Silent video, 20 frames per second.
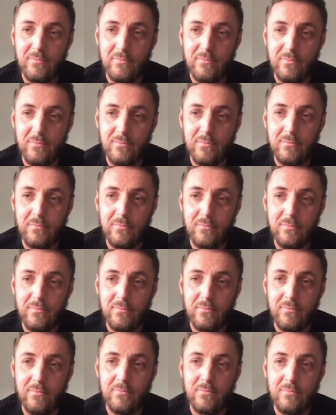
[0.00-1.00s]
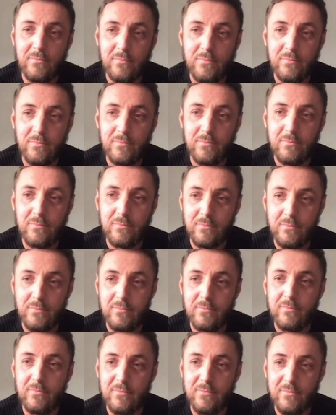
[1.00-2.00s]

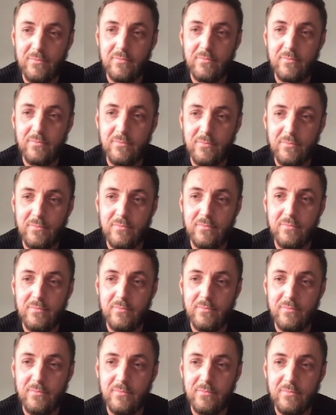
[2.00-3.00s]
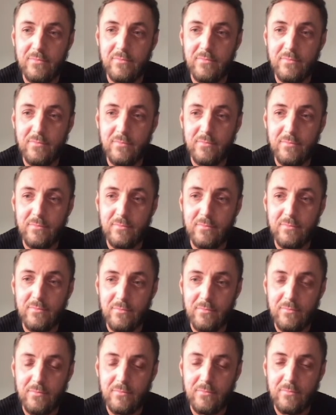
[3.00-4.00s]

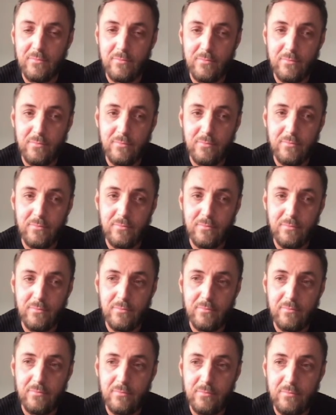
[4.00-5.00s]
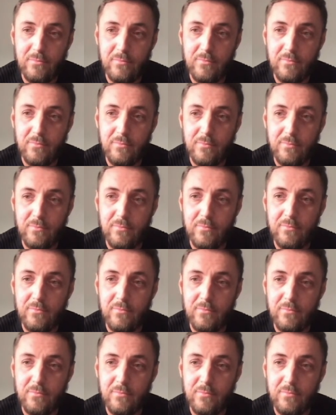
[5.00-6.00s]

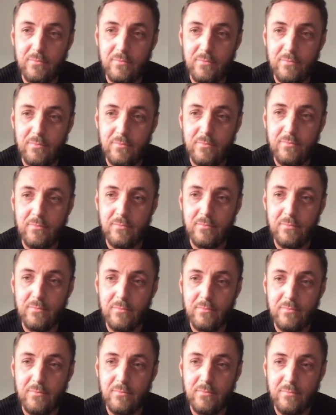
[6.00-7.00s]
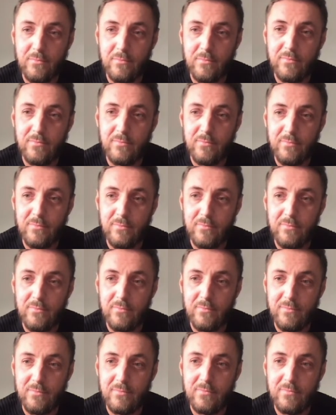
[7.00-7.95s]
(not speaking)